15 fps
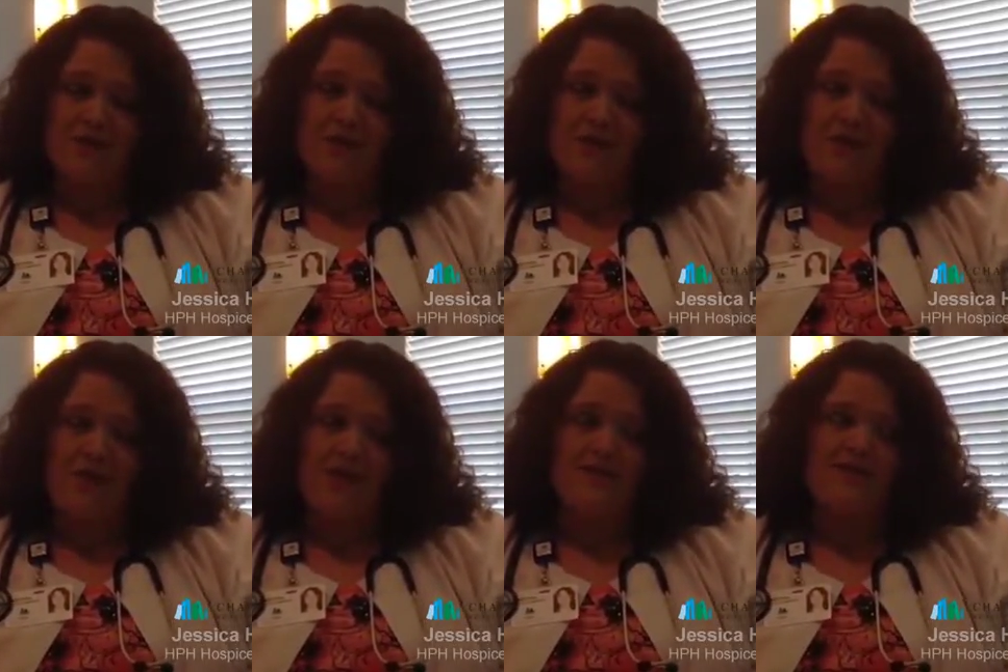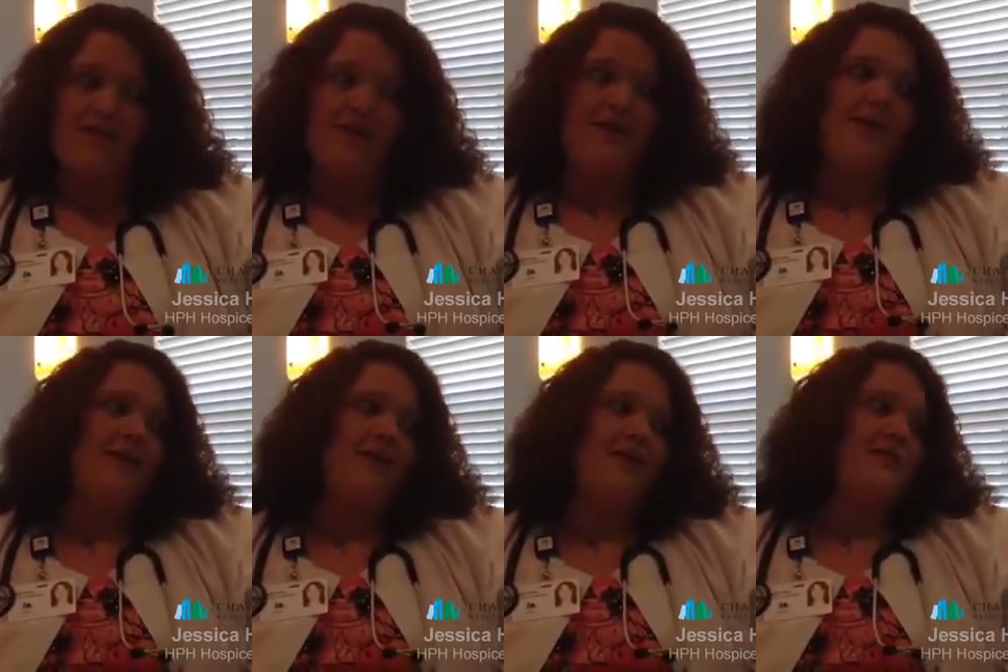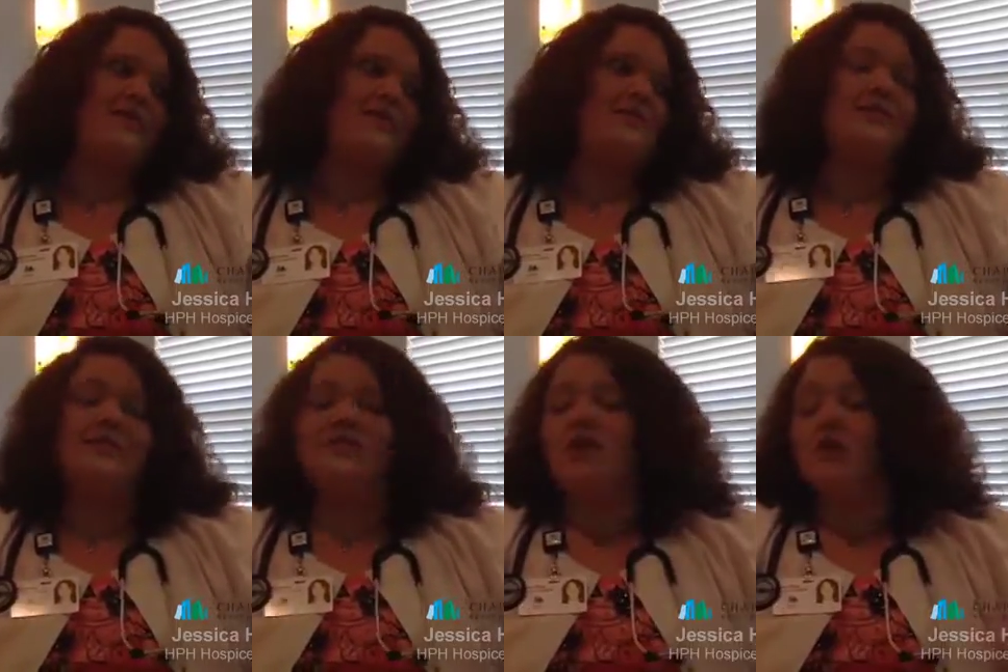So you say,
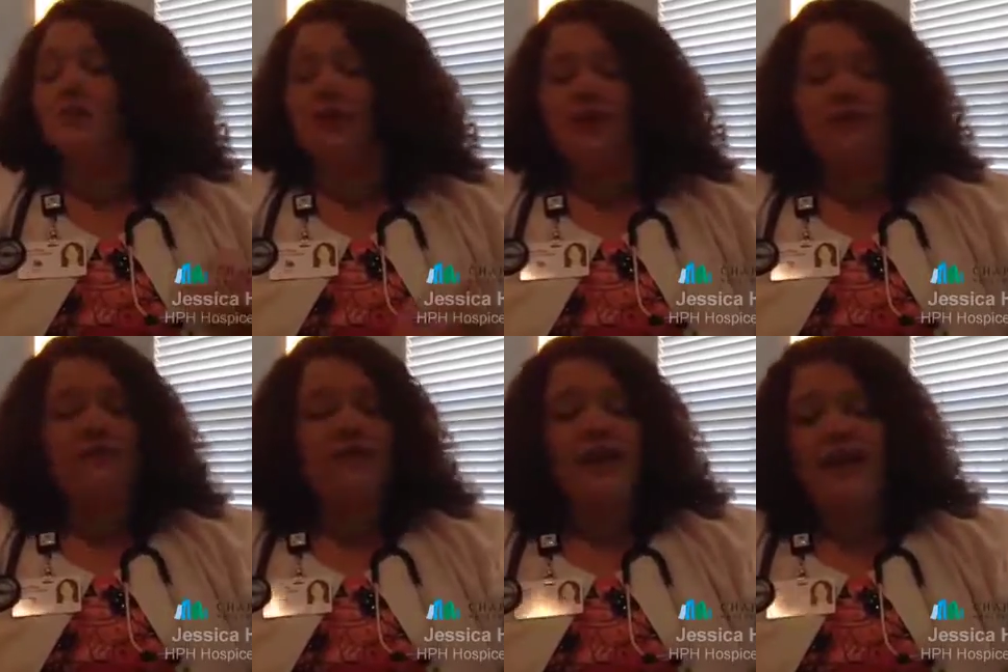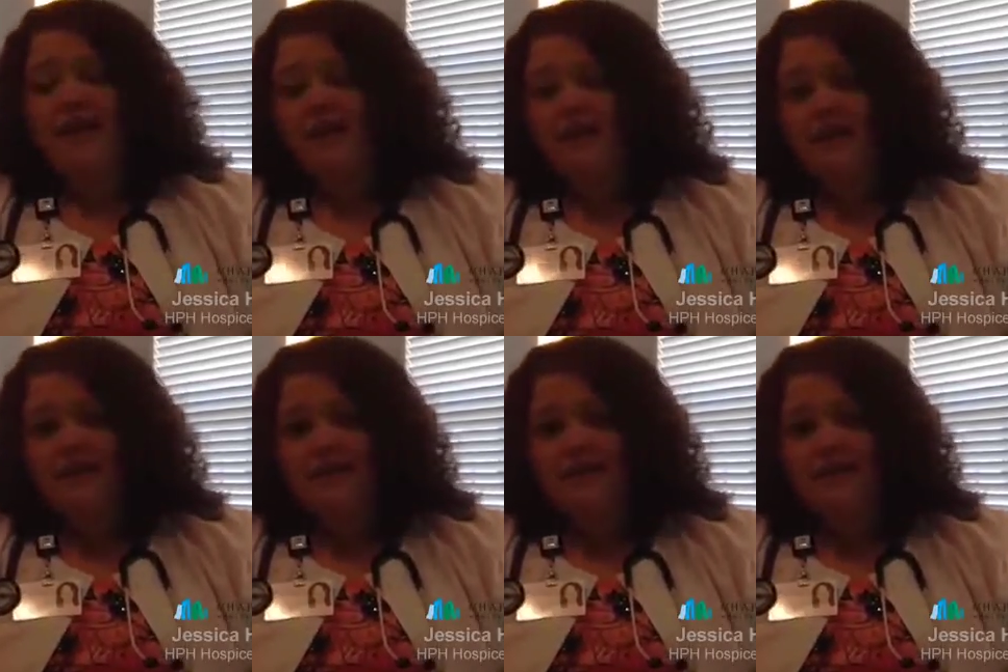this is our plan of care.